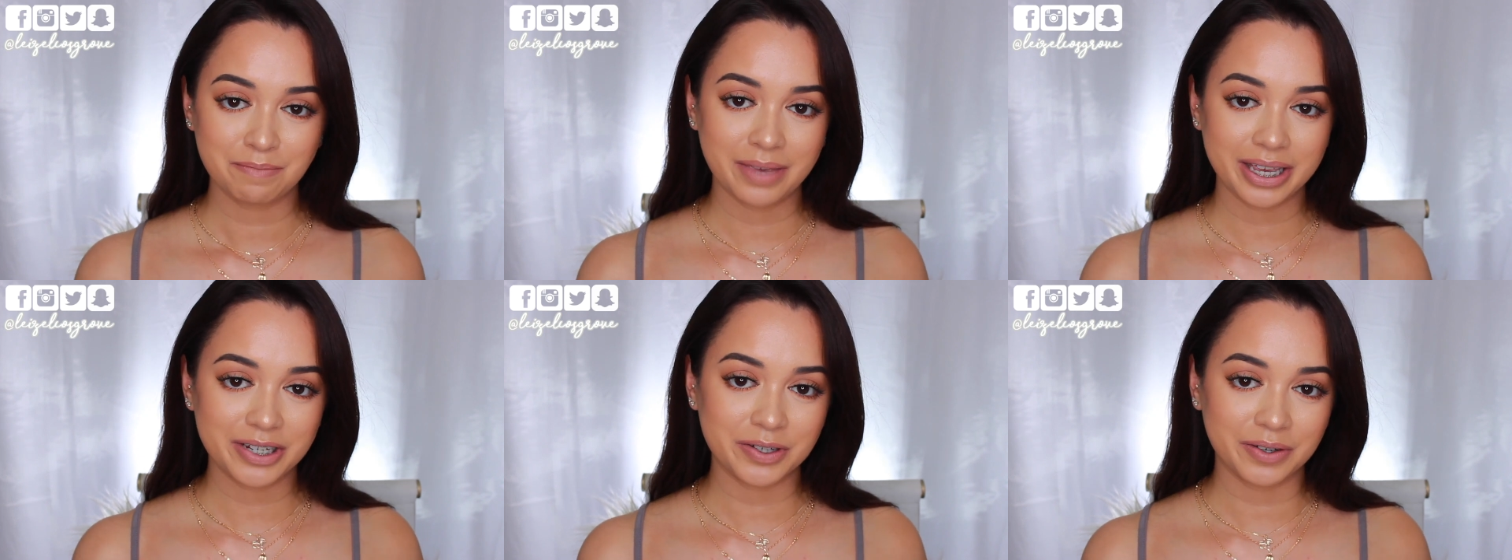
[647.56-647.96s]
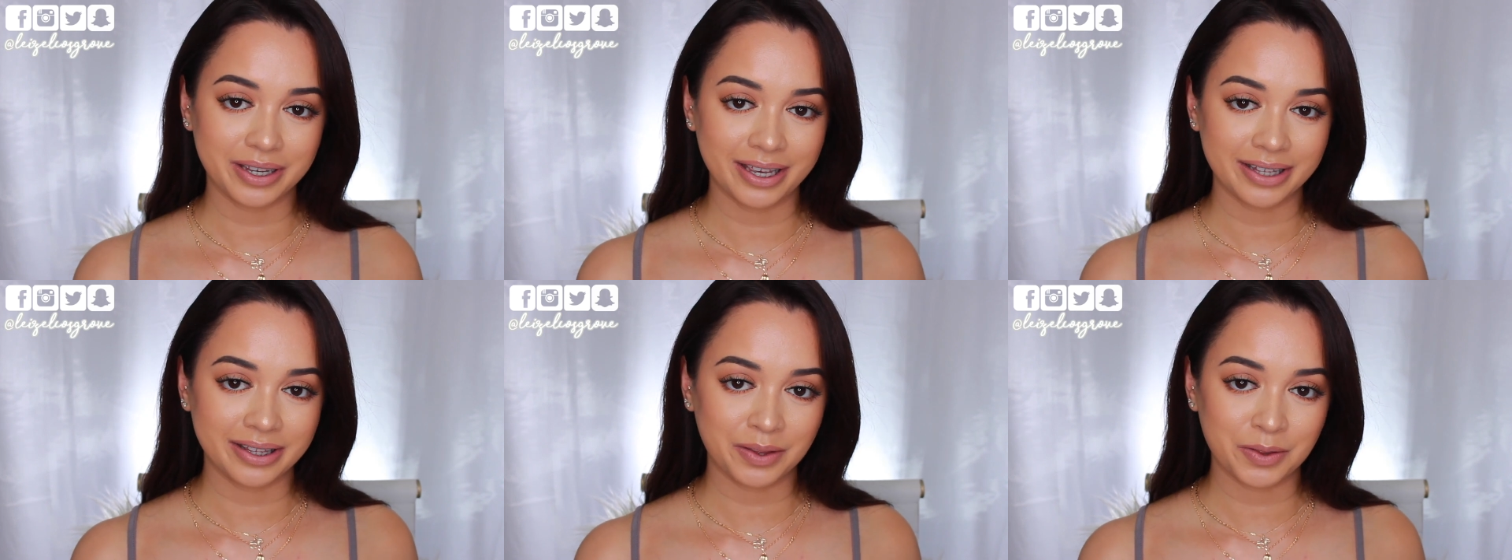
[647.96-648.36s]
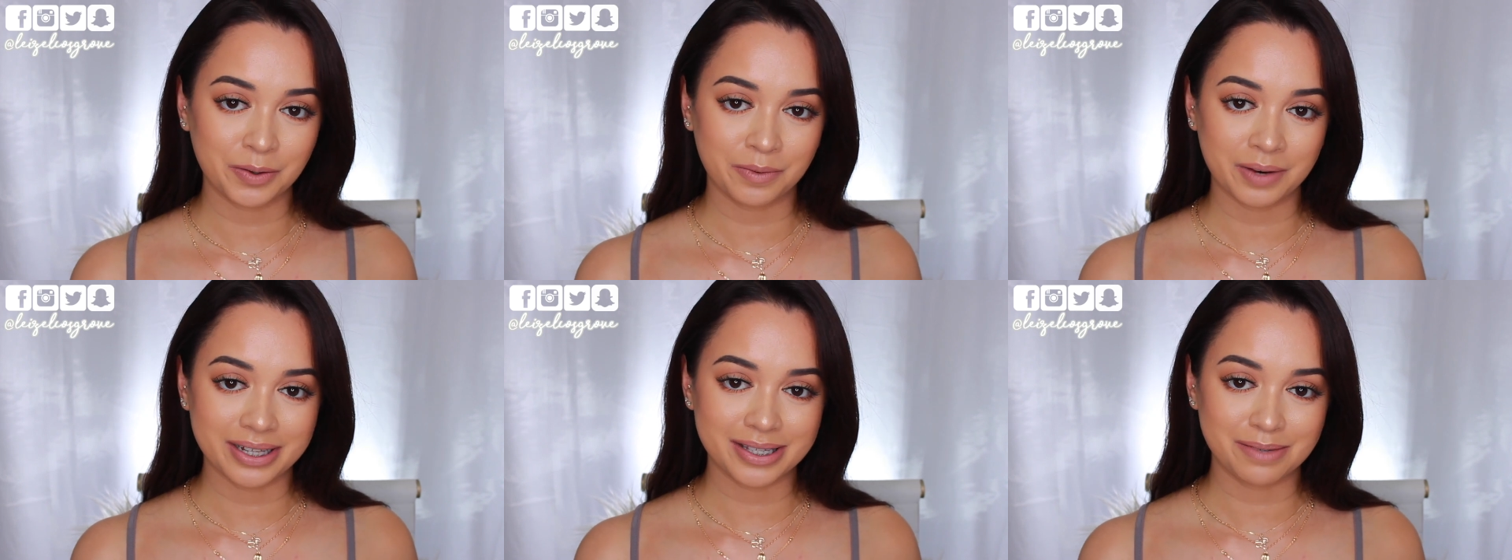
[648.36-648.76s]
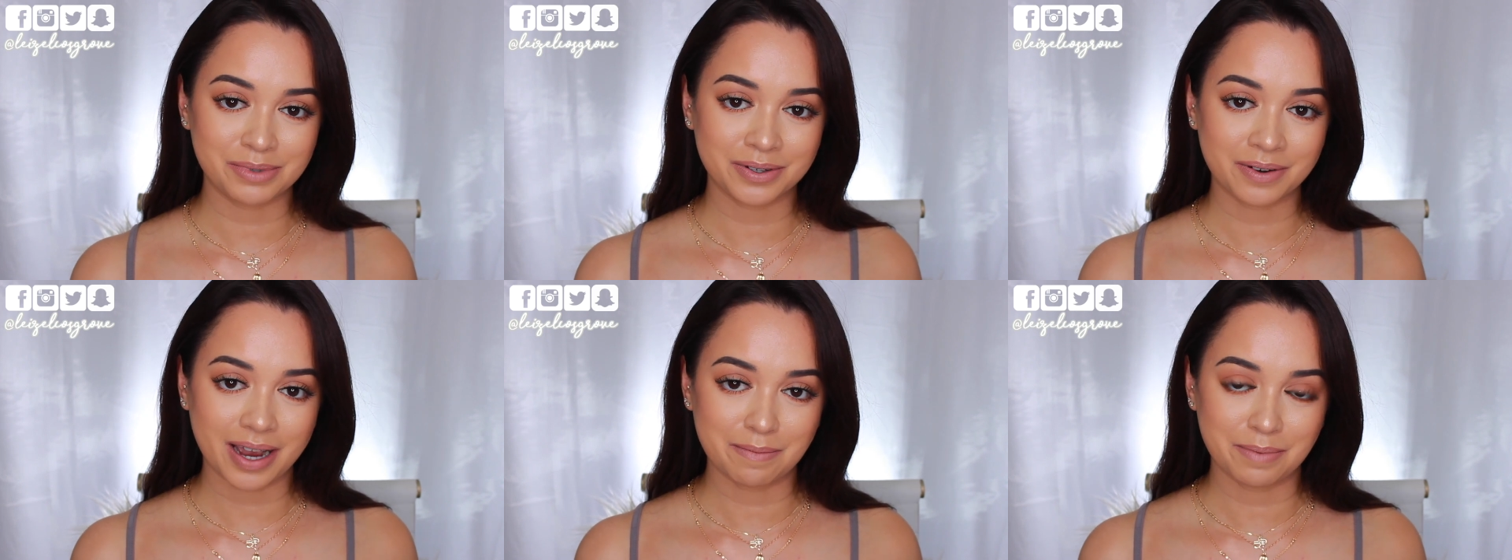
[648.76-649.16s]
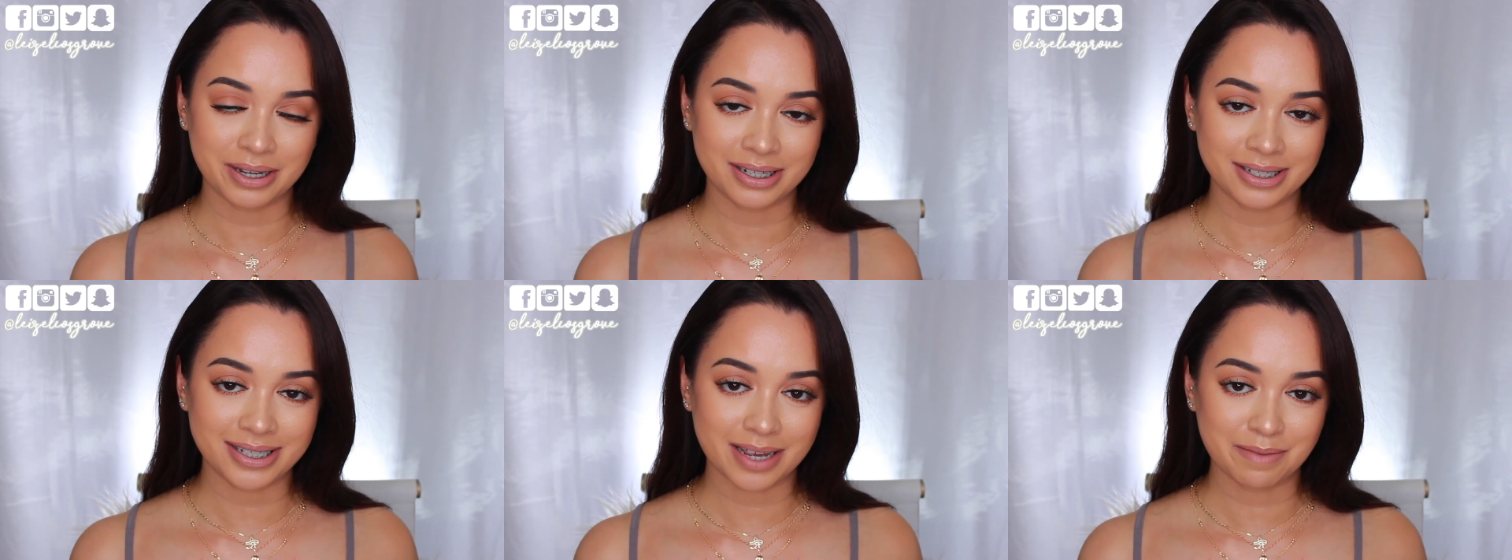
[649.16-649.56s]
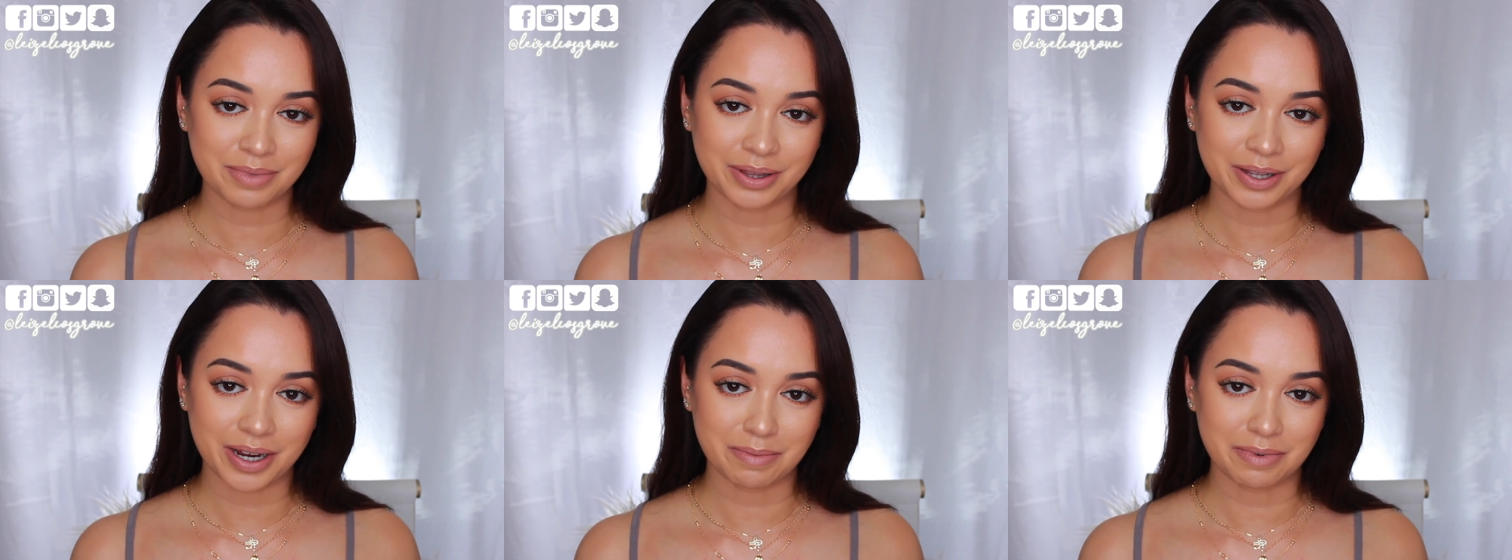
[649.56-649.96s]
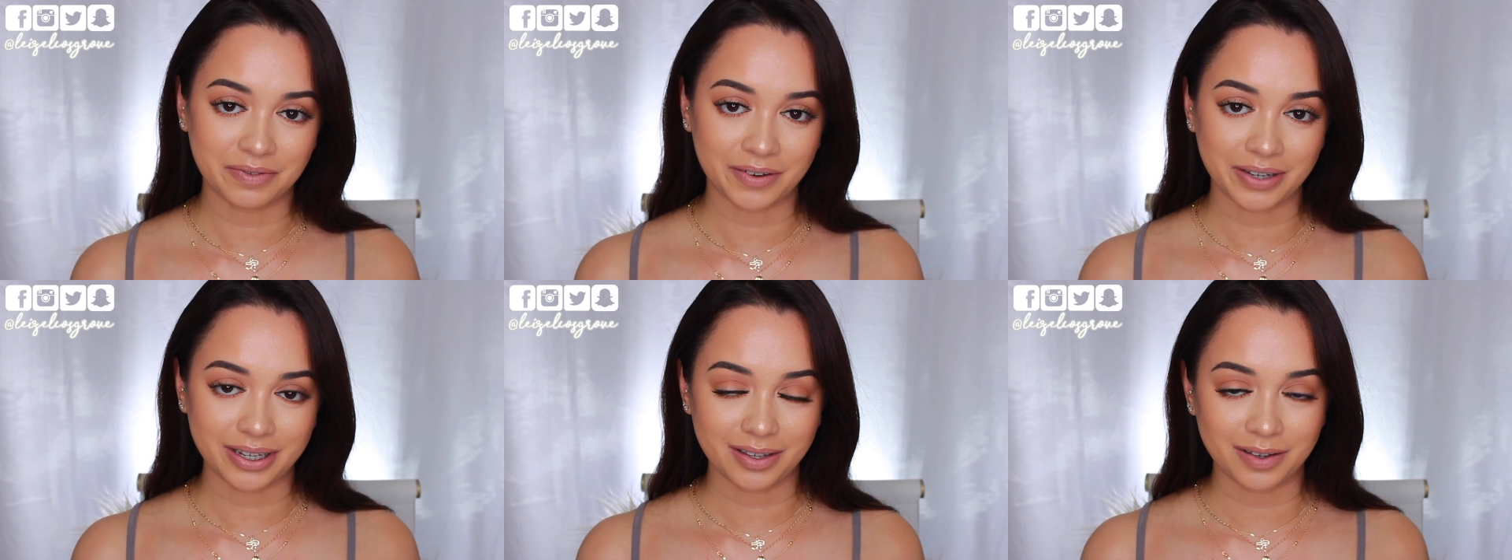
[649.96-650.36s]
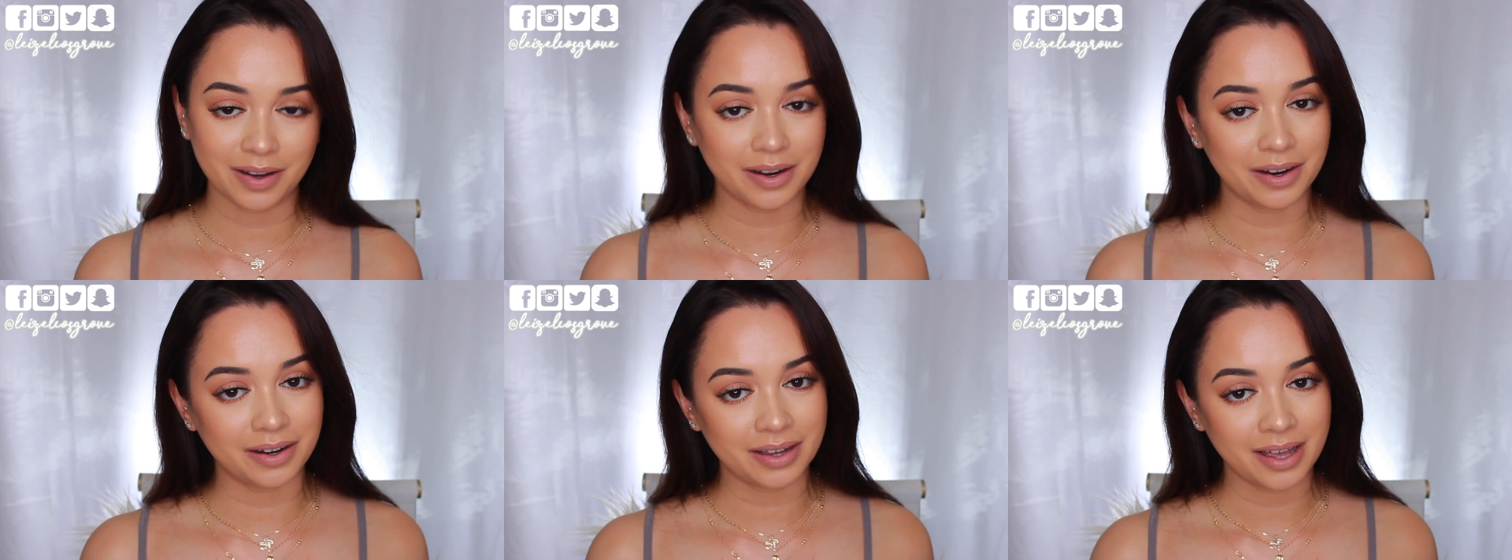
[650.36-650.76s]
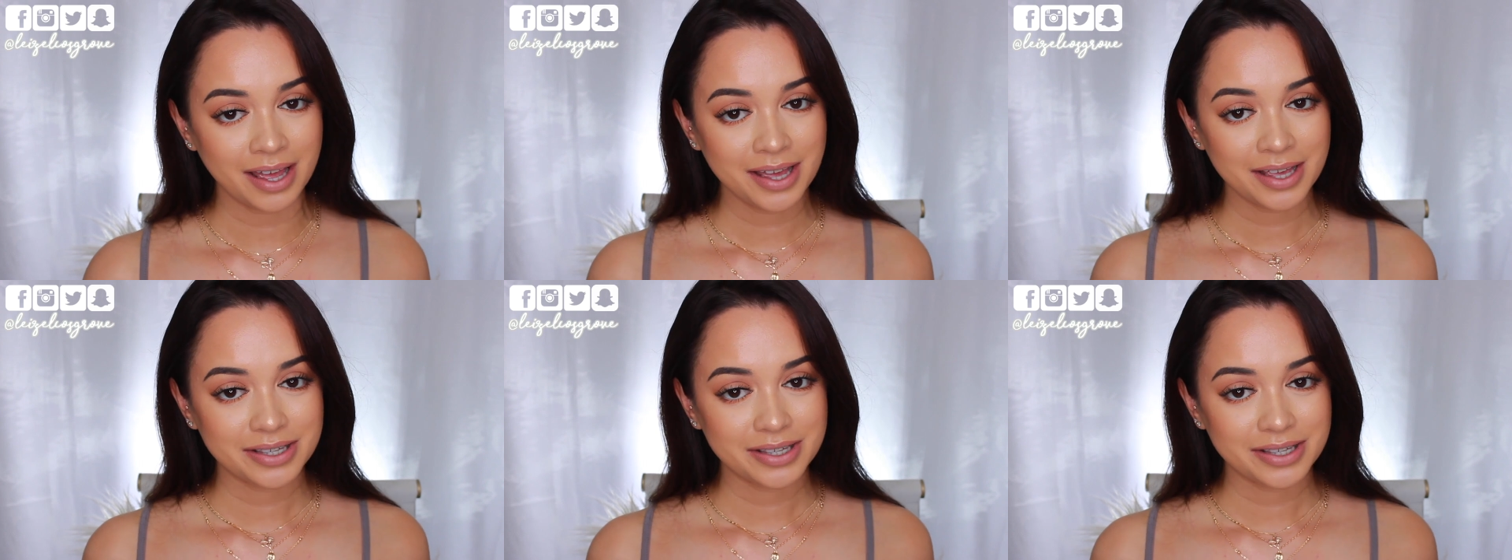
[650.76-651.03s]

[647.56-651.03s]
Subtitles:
make sure you hit the little red subscribe button down below before you go,